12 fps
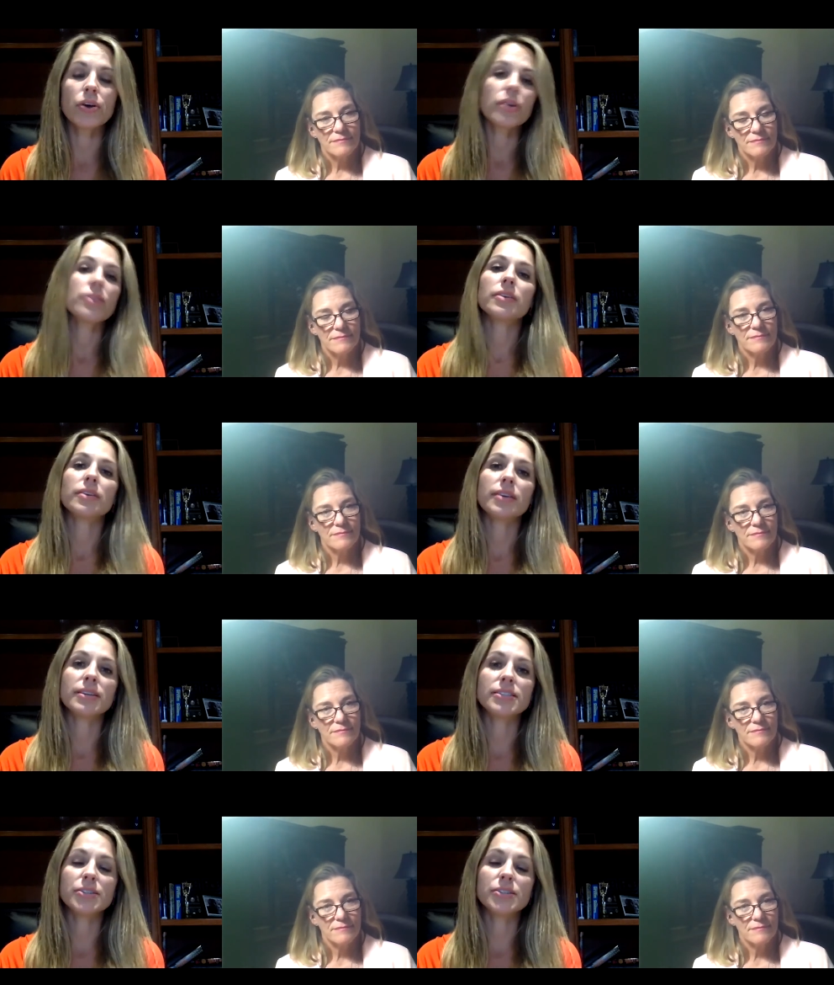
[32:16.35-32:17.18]
Speaker 1: you
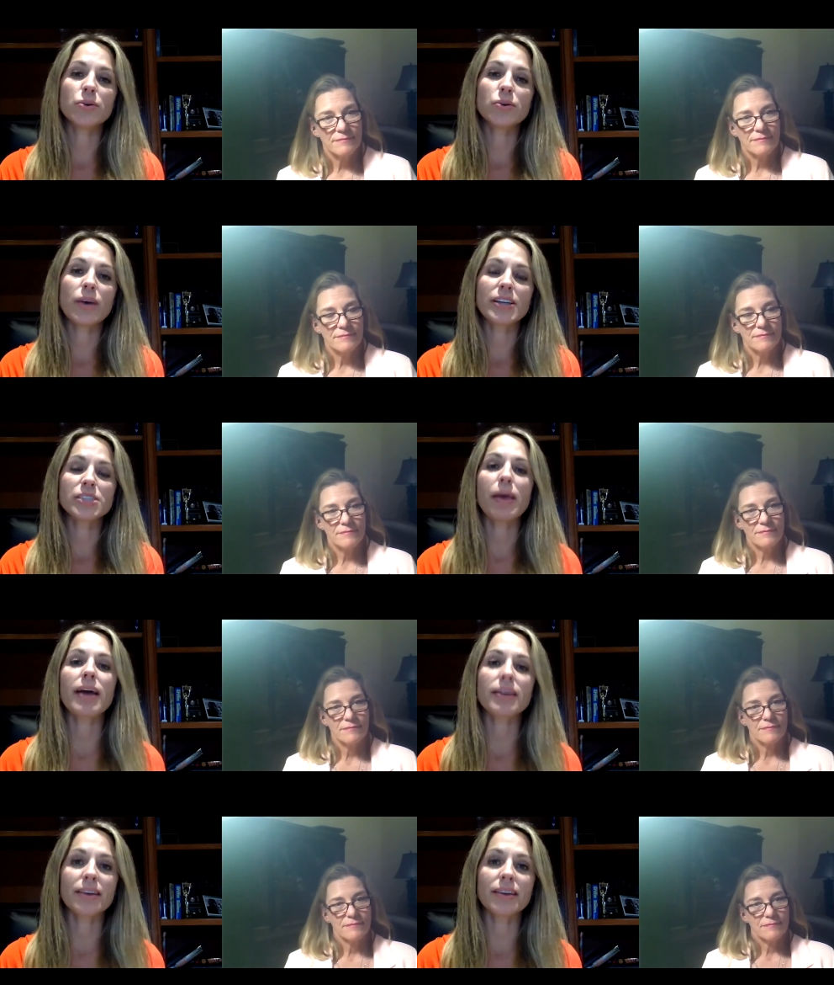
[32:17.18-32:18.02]
need to
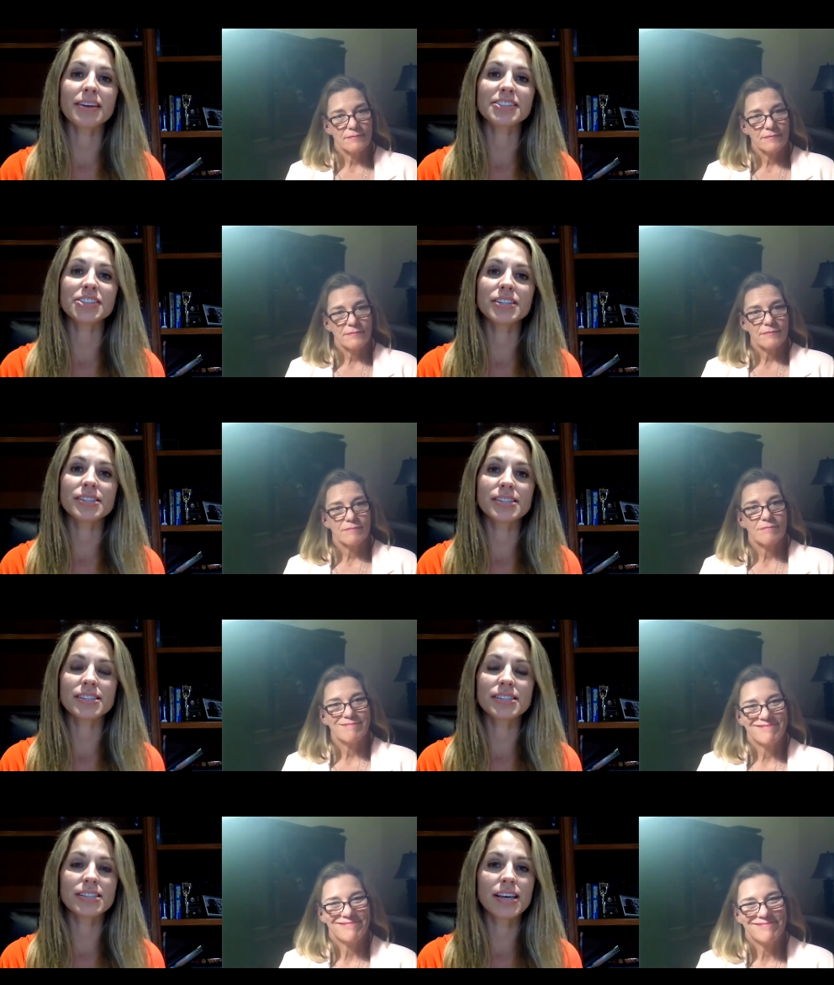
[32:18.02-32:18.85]
expand on just the
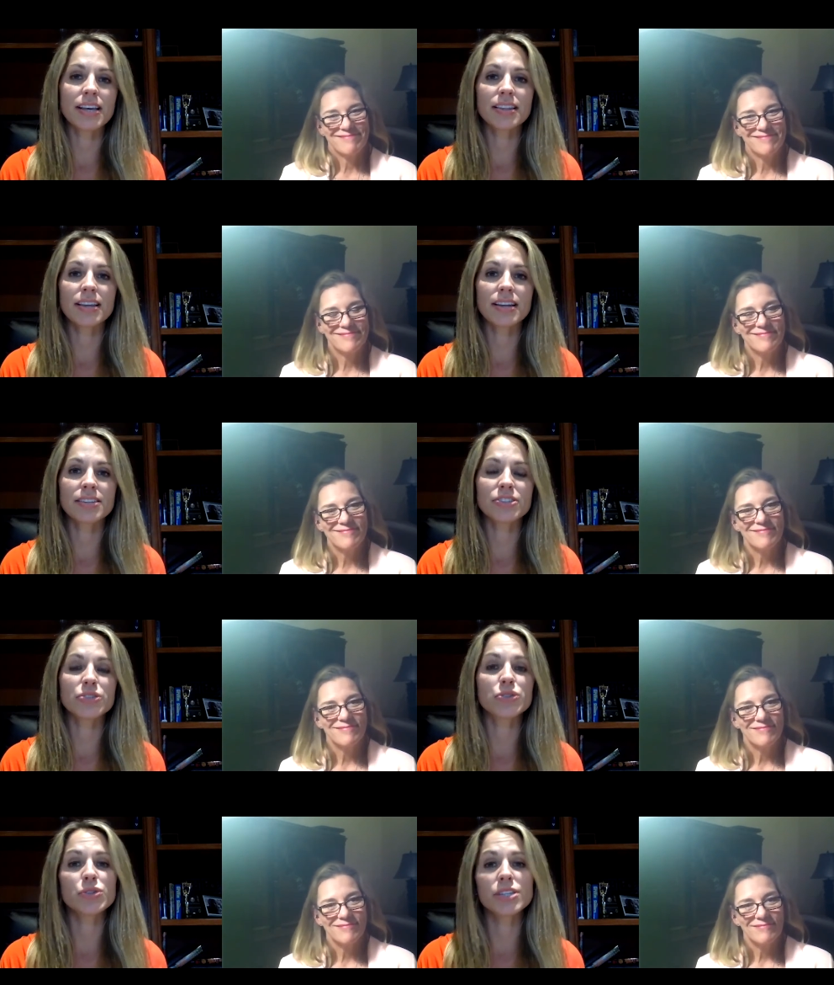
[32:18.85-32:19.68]
saying that it's
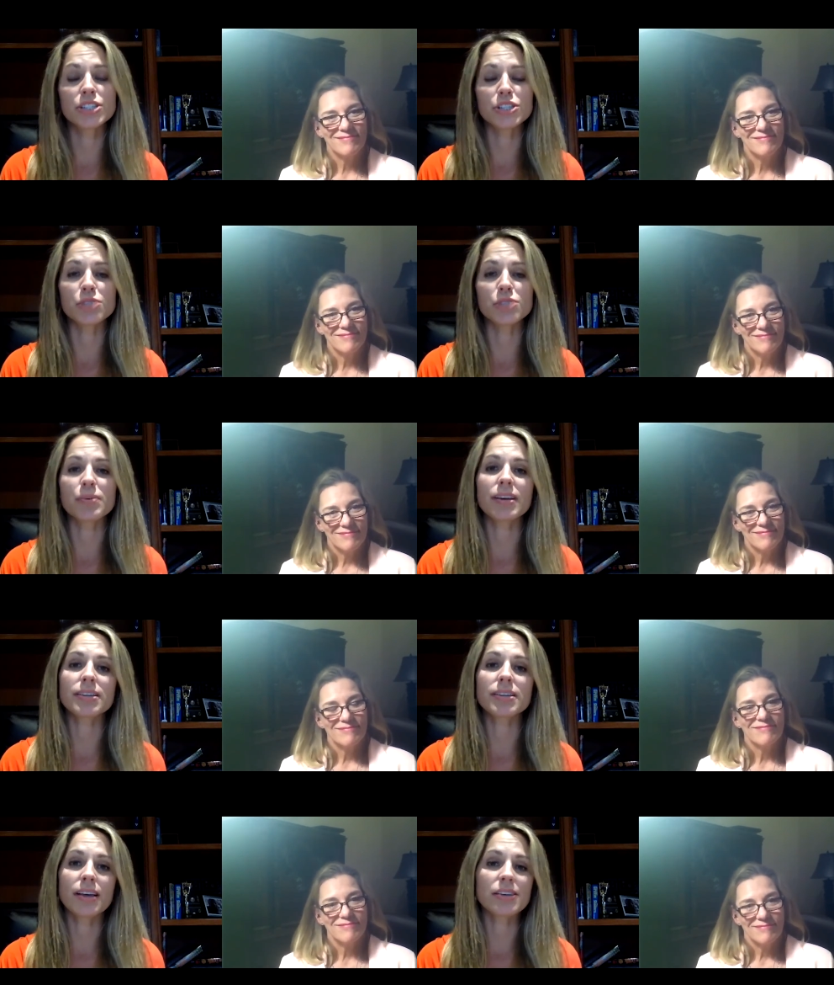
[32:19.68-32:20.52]
nutritious because
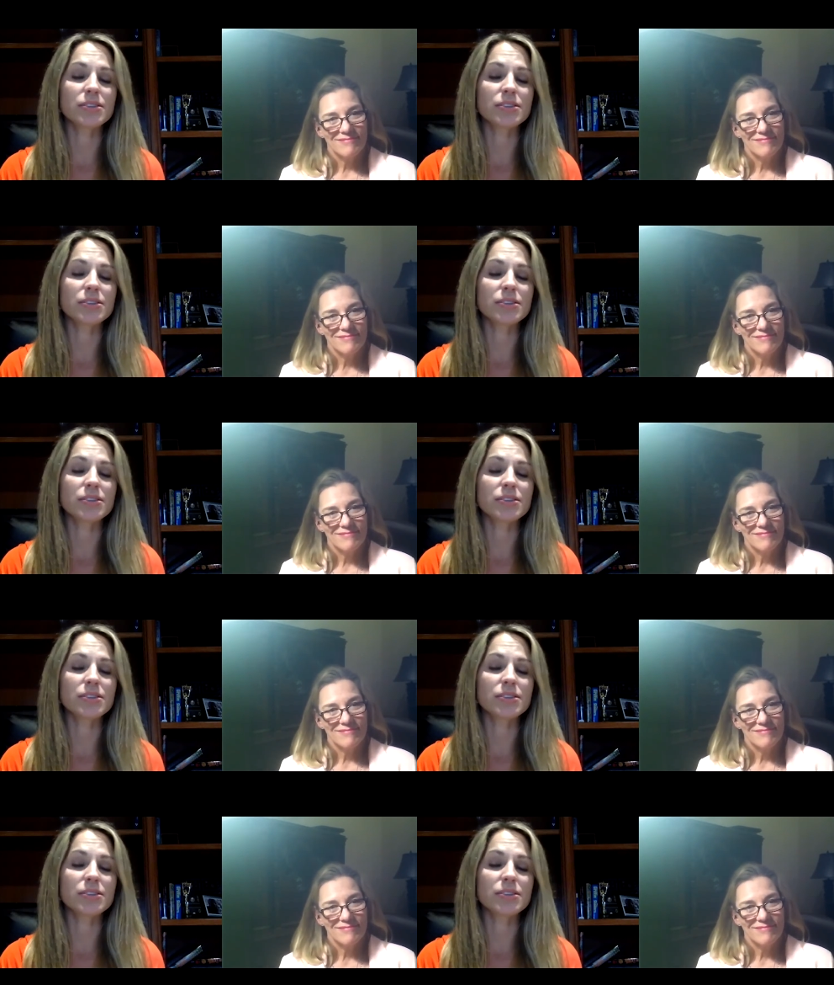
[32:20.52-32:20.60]
yes the